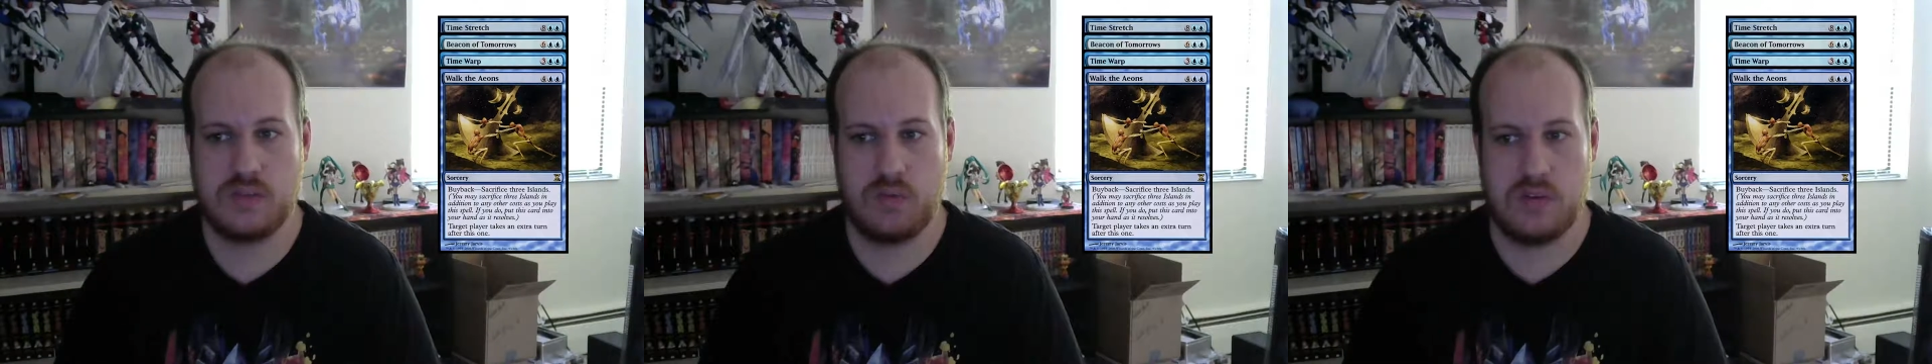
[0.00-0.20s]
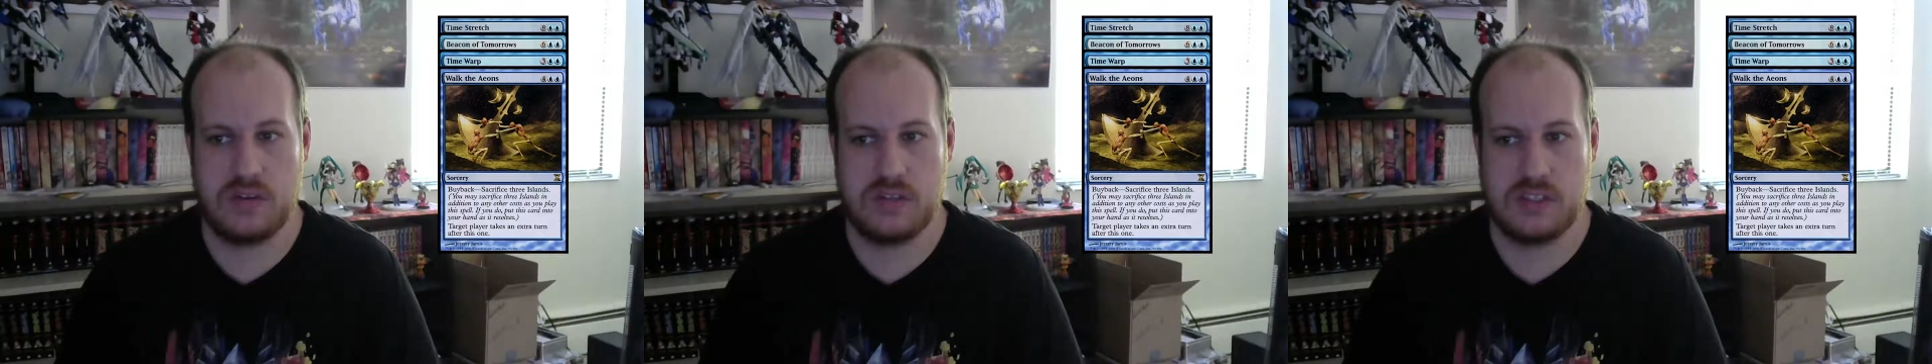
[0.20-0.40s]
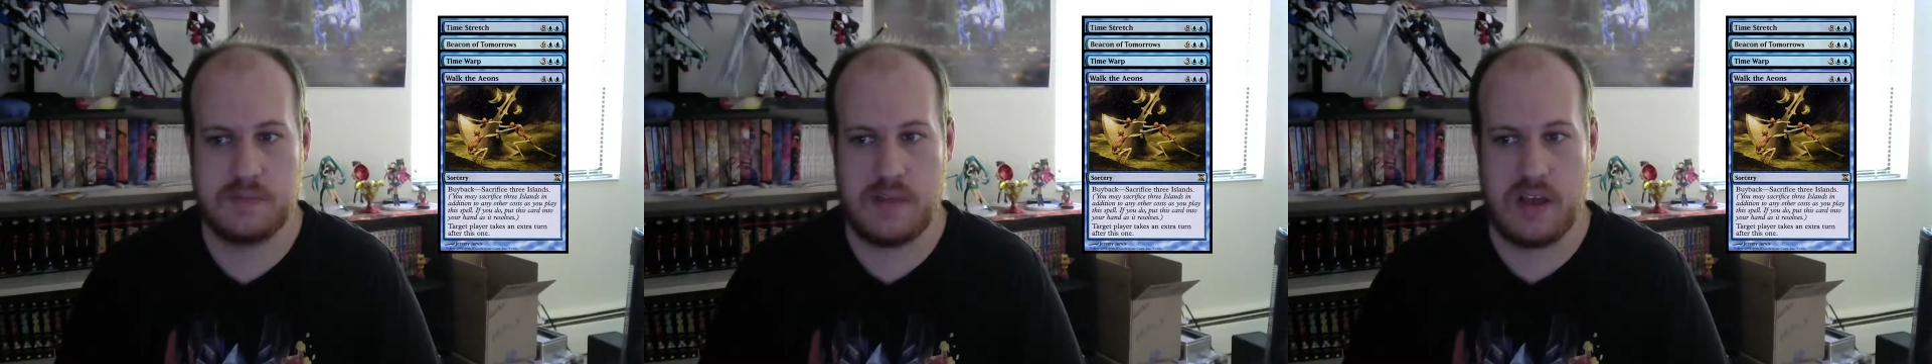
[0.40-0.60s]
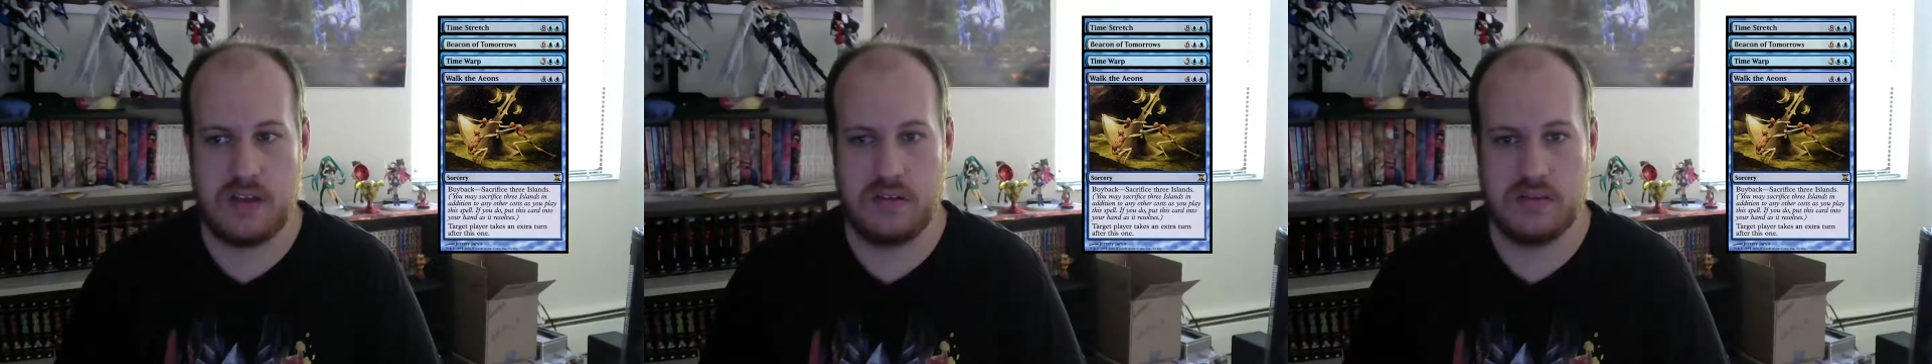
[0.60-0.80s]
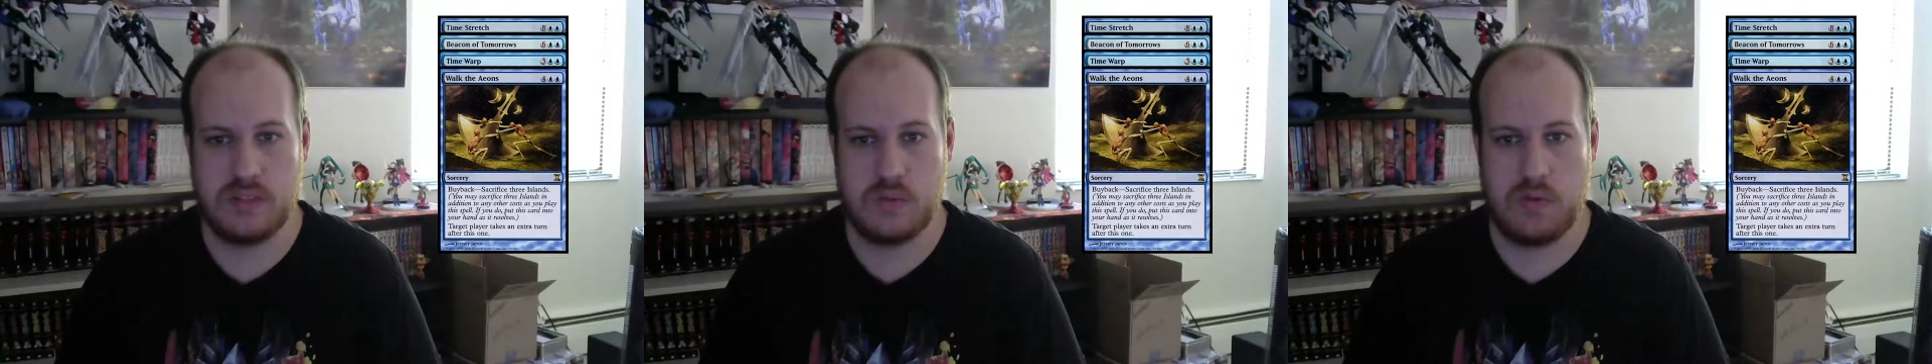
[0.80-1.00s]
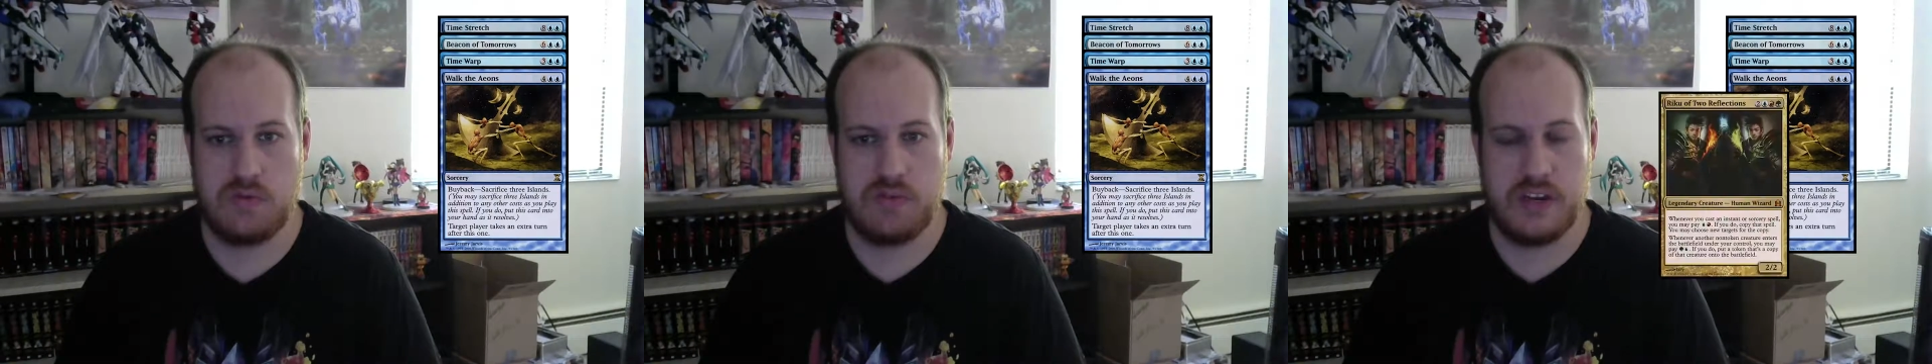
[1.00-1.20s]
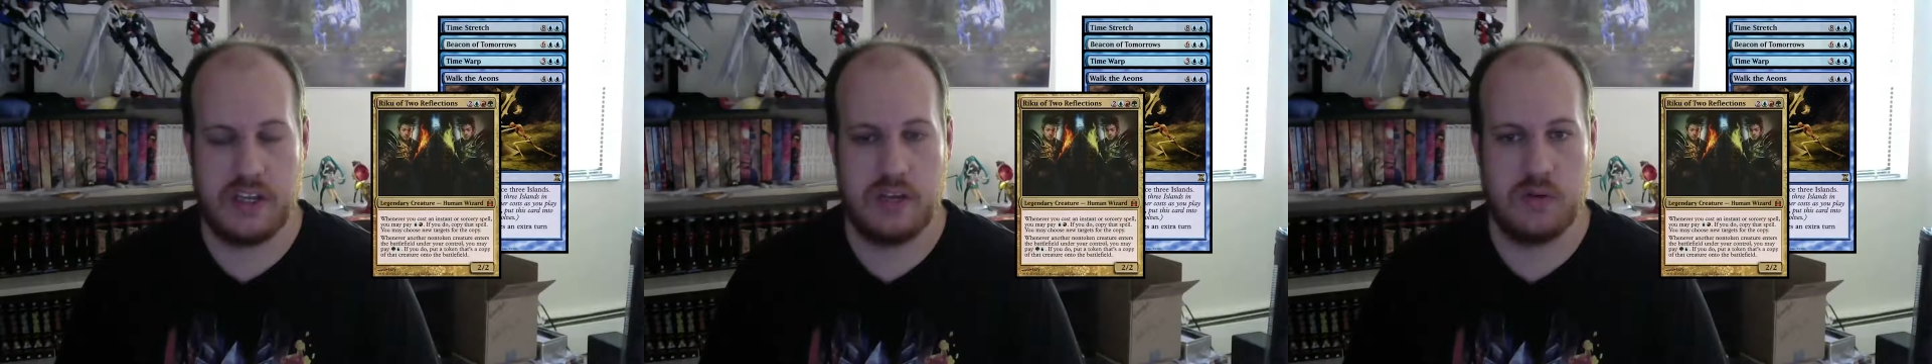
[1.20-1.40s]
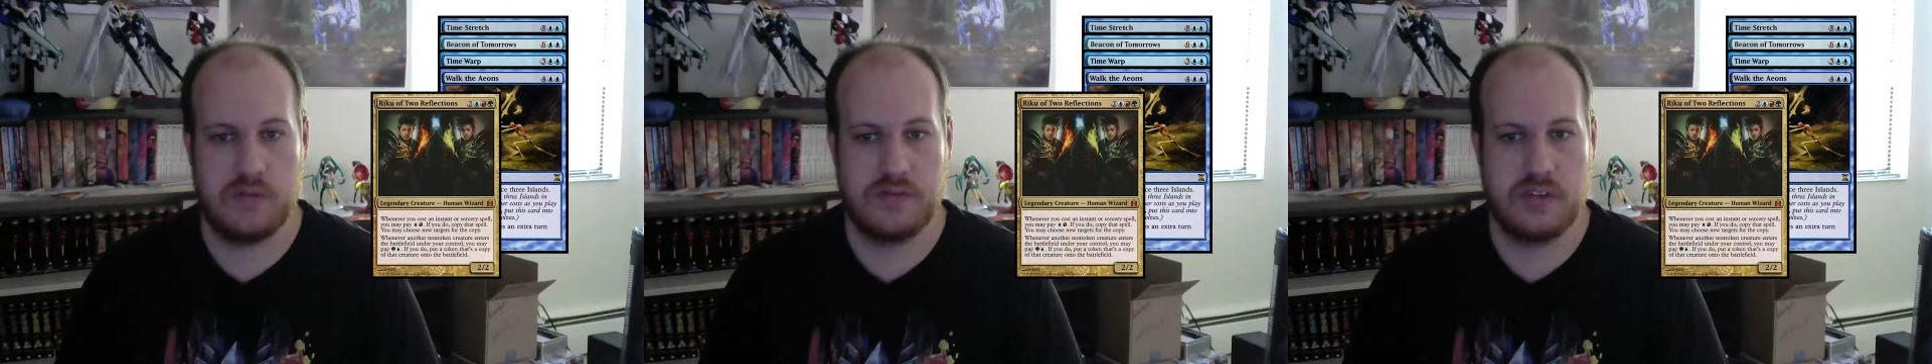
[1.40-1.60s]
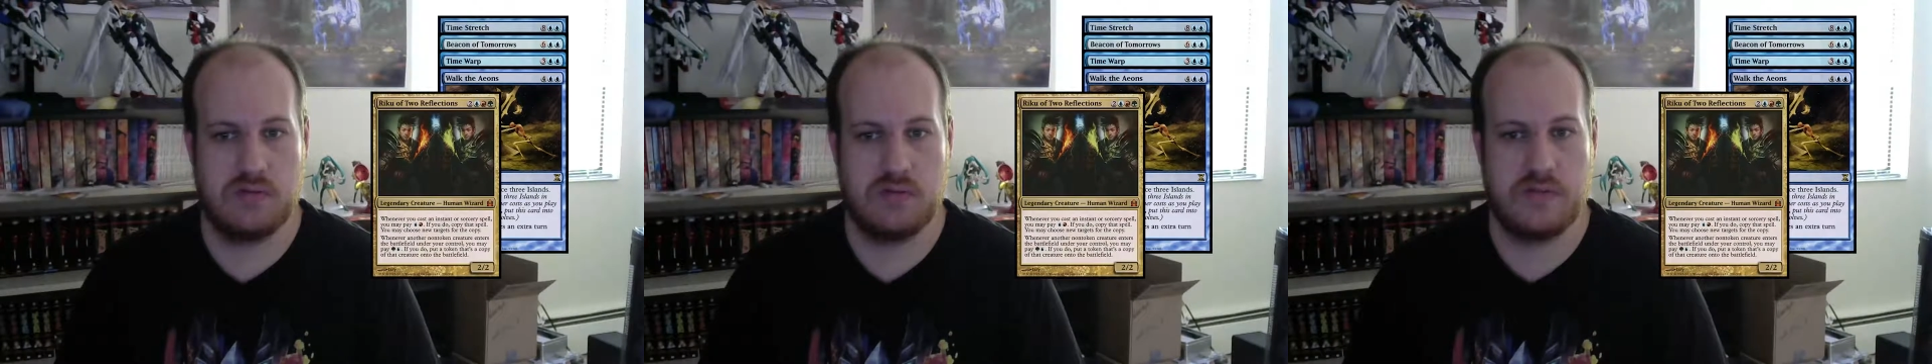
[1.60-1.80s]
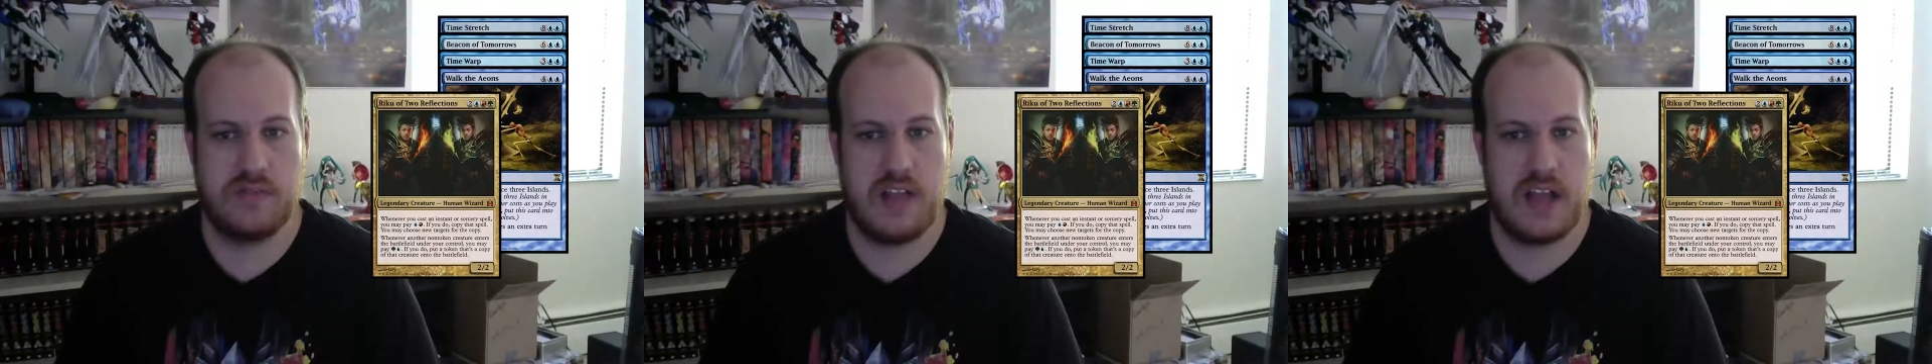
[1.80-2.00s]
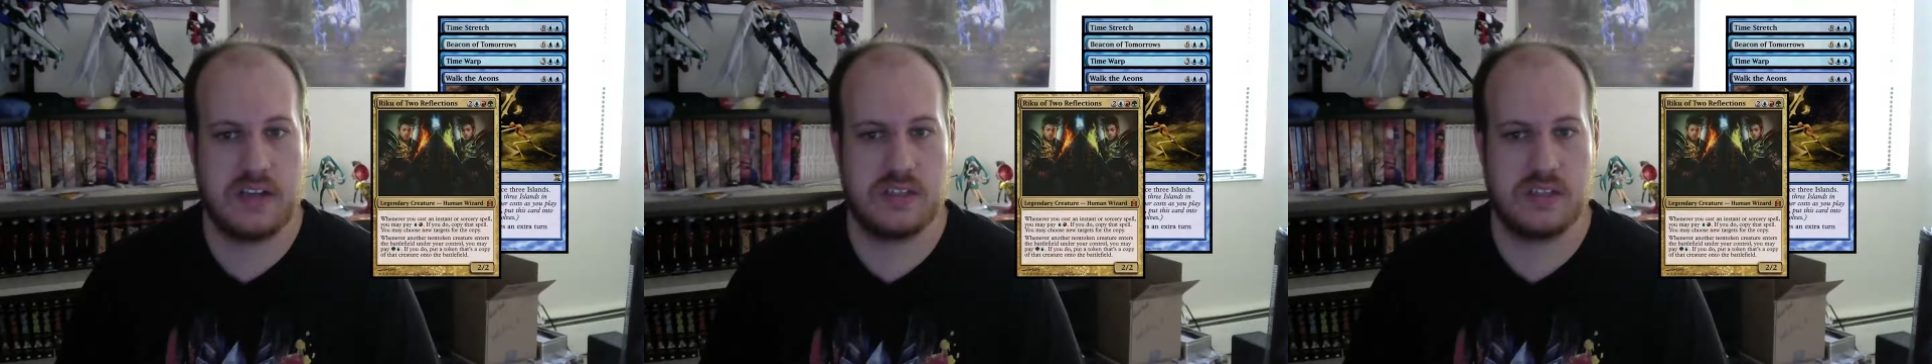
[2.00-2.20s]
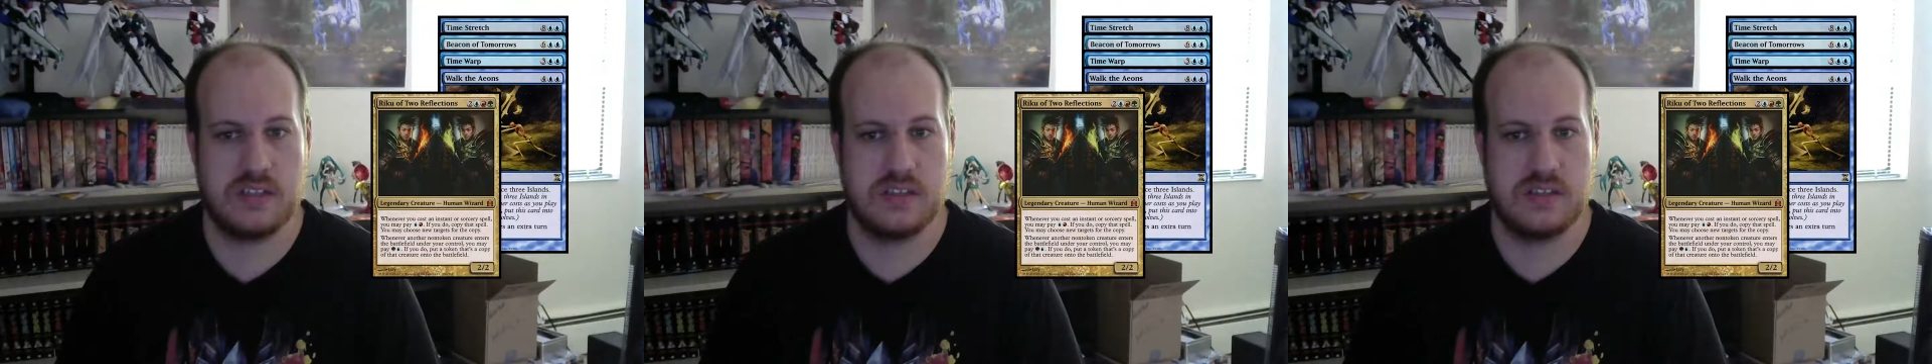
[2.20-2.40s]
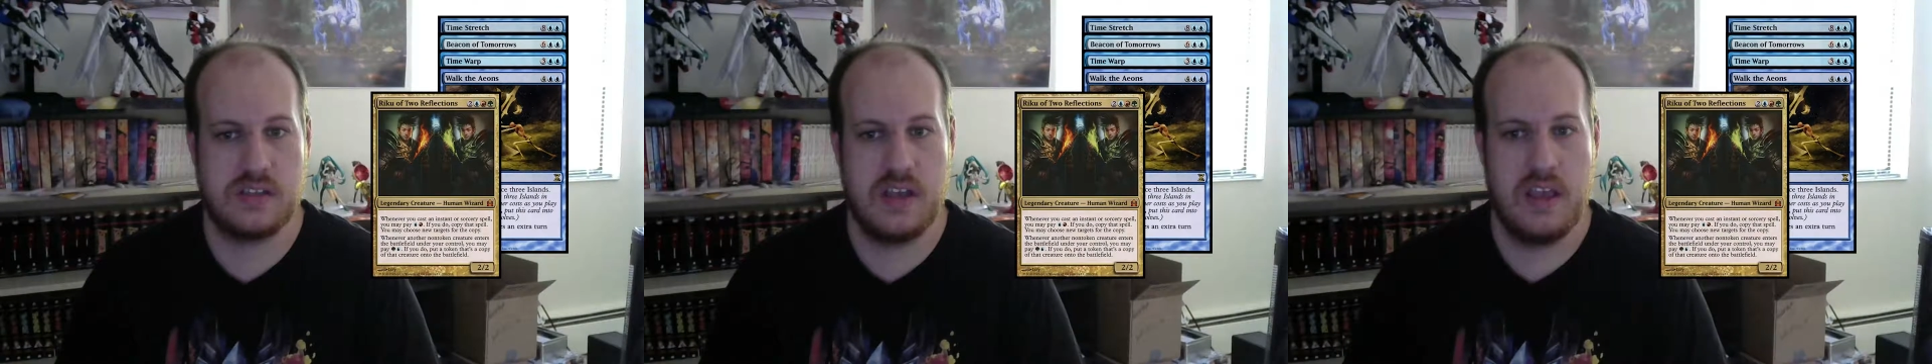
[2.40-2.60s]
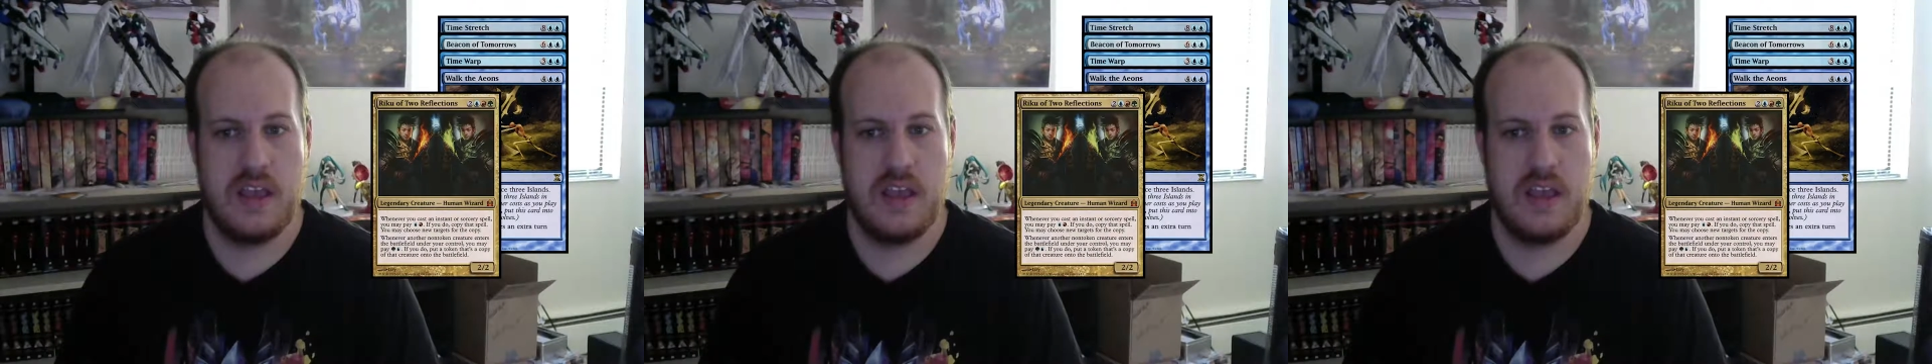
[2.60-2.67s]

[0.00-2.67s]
one spells with Riku of Two Reflections